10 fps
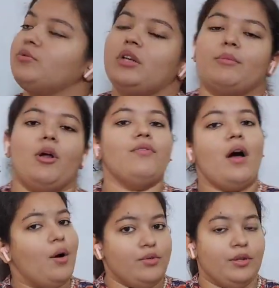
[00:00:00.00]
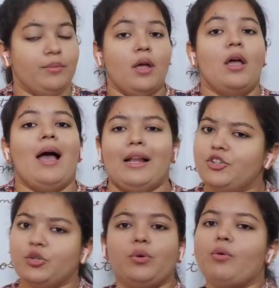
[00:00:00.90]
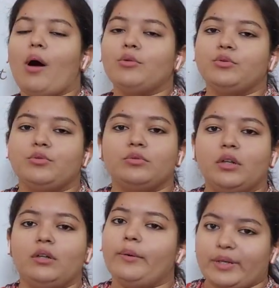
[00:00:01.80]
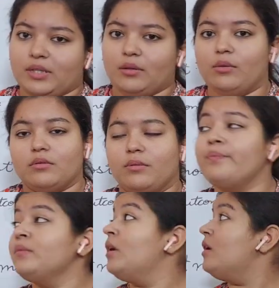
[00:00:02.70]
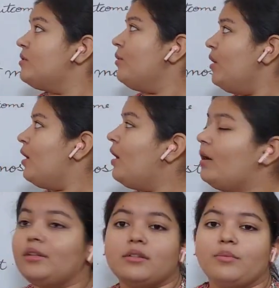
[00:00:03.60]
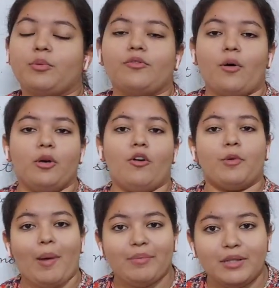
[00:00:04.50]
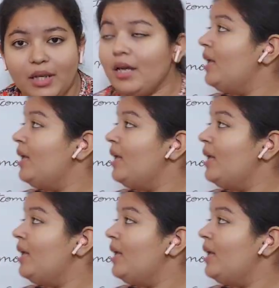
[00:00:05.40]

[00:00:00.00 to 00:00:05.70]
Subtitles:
total number of outcome. I'll show you how to do the question also. So this is the formula of probability,